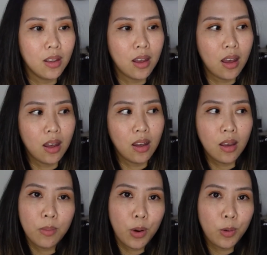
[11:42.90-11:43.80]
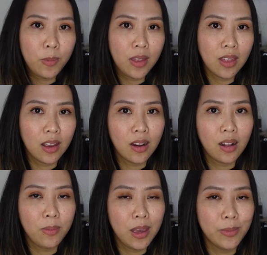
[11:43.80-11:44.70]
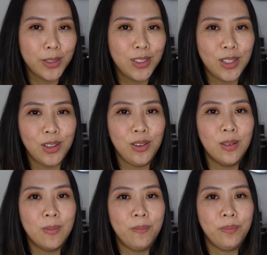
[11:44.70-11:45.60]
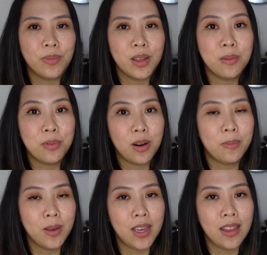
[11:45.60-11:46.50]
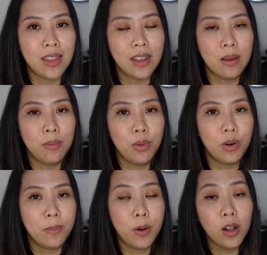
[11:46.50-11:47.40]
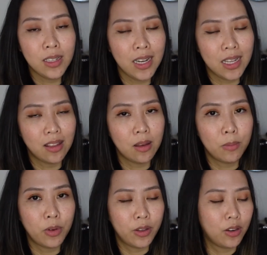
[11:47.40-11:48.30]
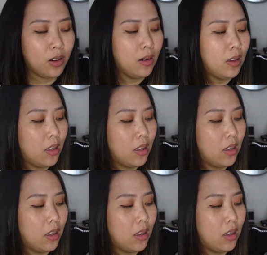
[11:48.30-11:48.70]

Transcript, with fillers: I'm hoping that I'll be able to propagate them or pollinate them rather.